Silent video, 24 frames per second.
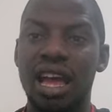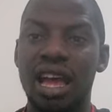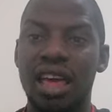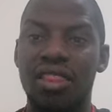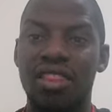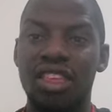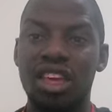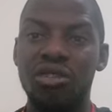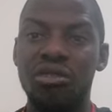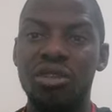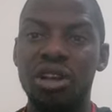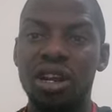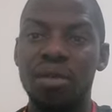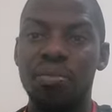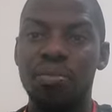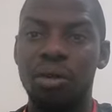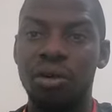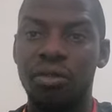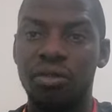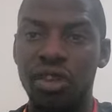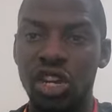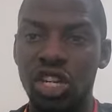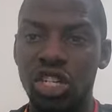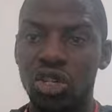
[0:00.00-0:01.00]
are they really
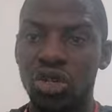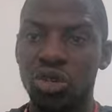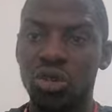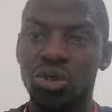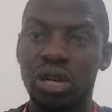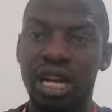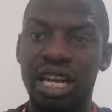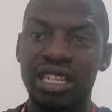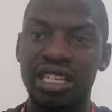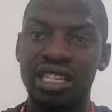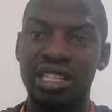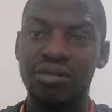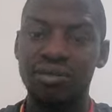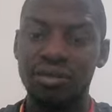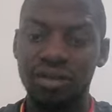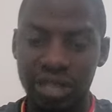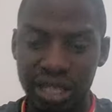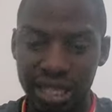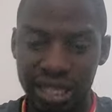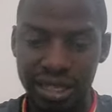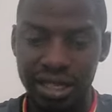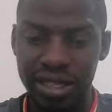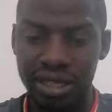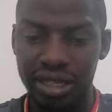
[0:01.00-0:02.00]
professional to achieve
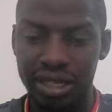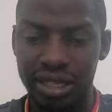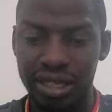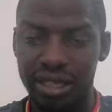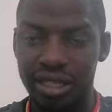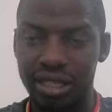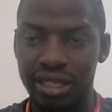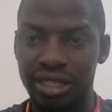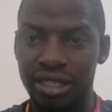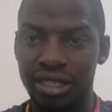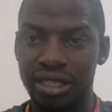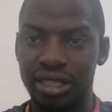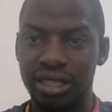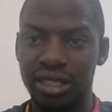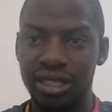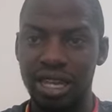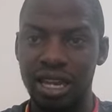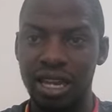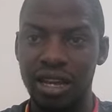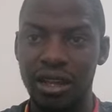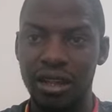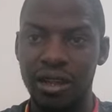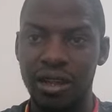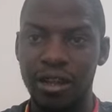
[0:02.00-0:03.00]
this? Yeah.